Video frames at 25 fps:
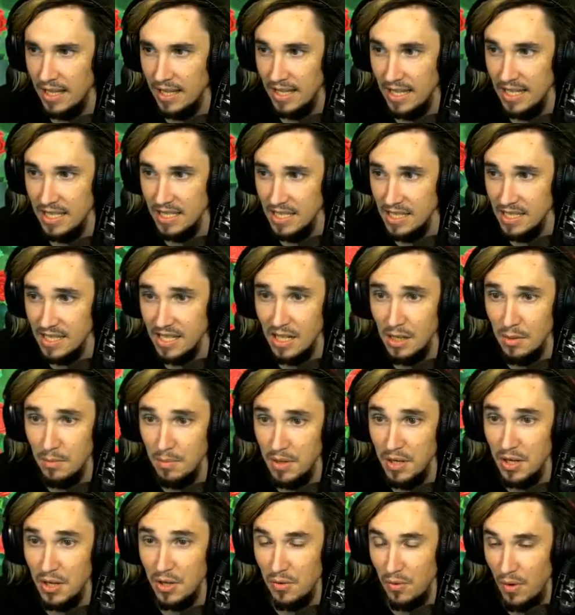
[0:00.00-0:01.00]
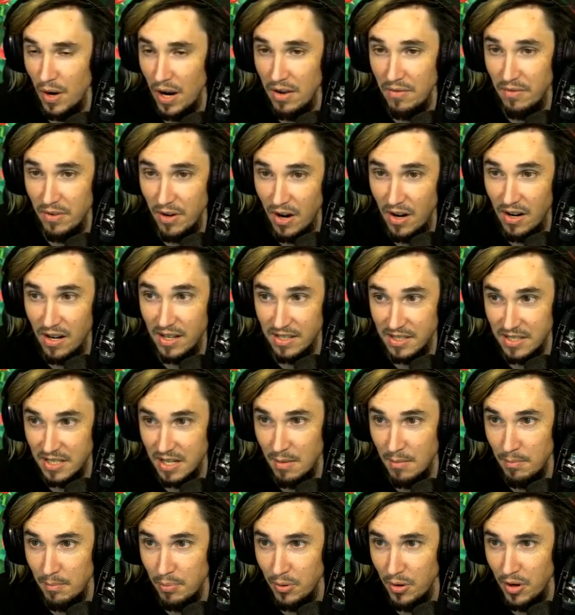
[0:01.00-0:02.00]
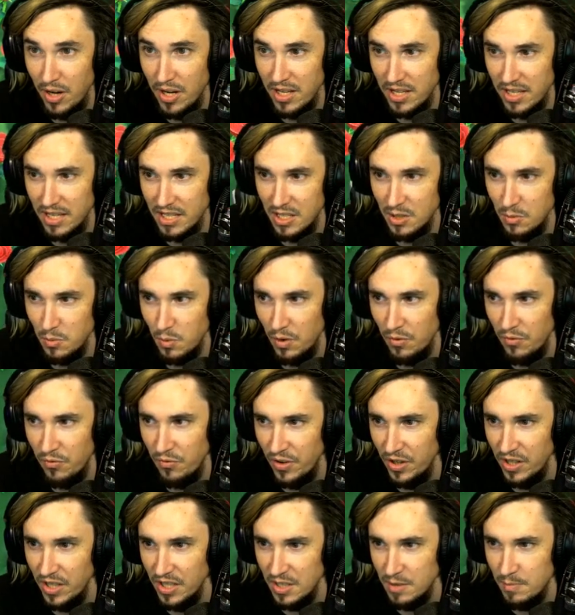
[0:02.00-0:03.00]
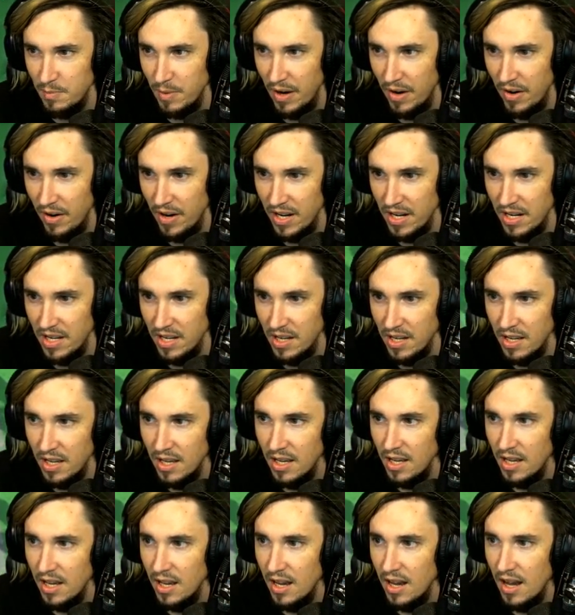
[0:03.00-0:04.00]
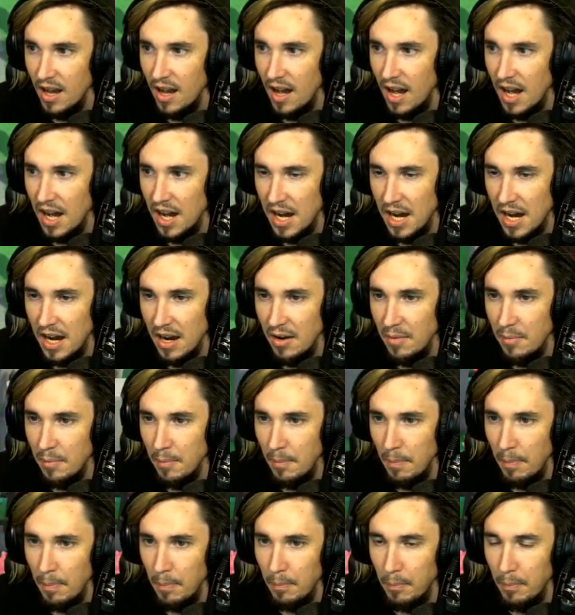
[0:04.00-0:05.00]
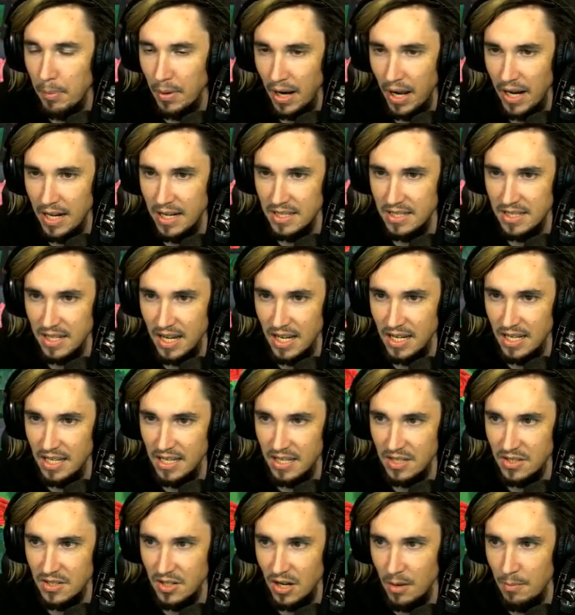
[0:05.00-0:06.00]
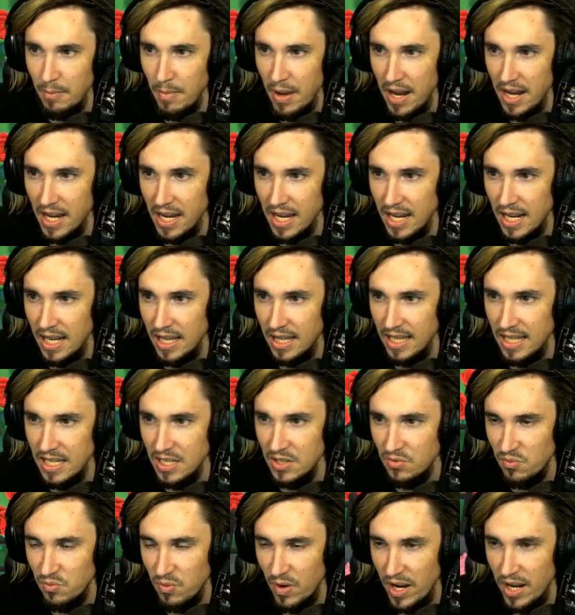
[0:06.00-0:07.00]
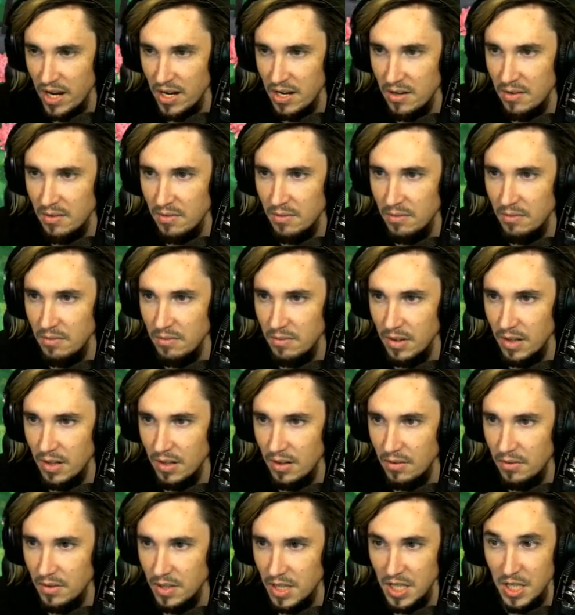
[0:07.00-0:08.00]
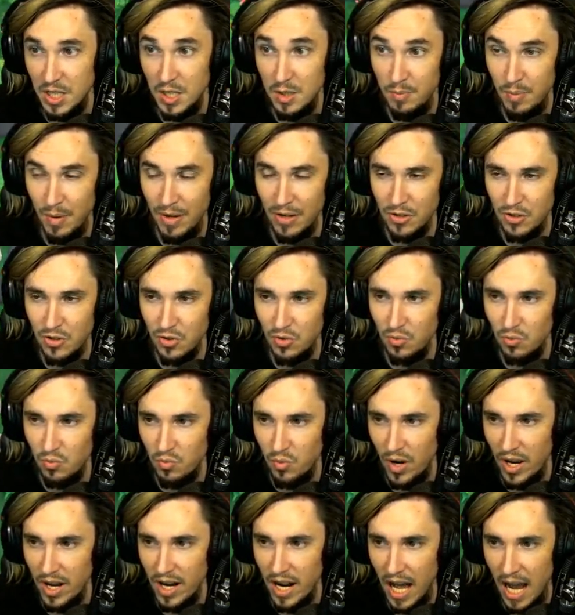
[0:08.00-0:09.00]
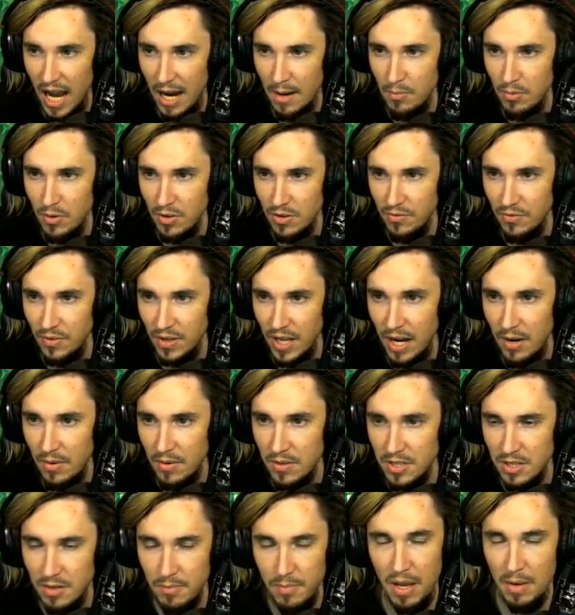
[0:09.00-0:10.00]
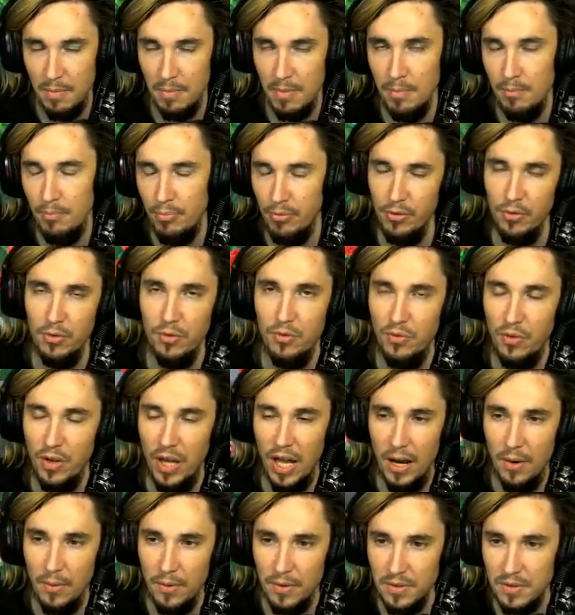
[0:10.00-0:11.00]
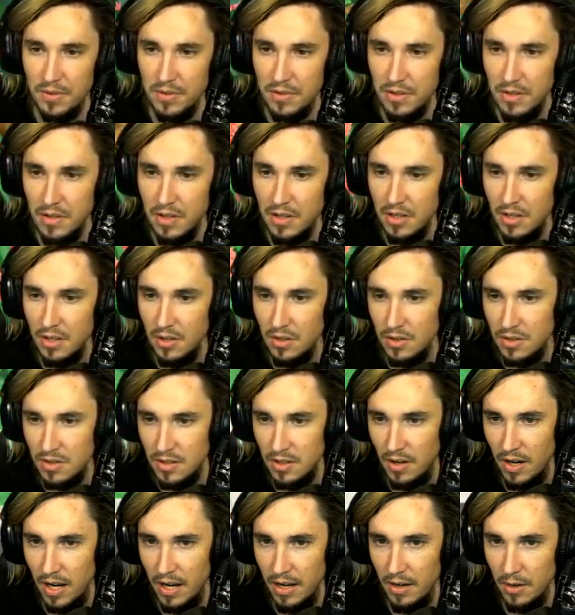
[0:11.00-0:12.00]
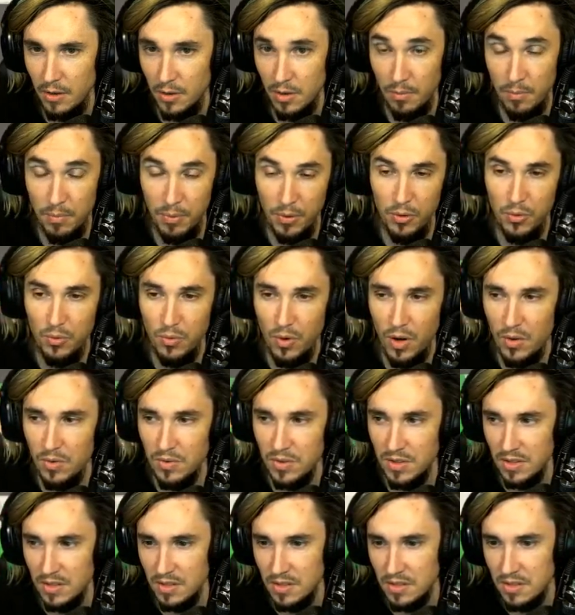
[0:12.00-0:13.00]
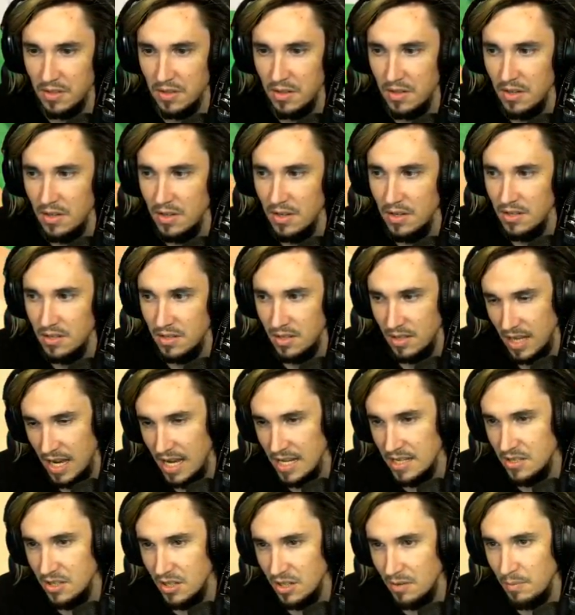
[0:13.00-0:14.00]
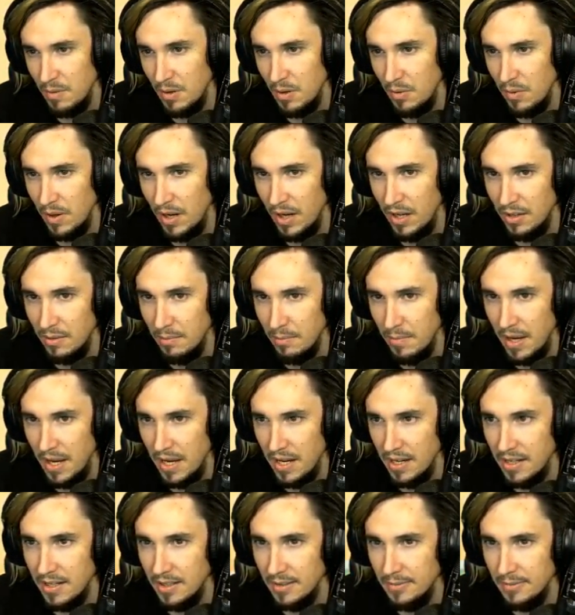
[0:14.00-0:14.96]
This is going to be a graveyard at some point. This is where Phil is buried. Um, but I decided to start making these red, these special red hybrid flowers to make me blue flowers. So I, or the blue roses. So that took me a while to make.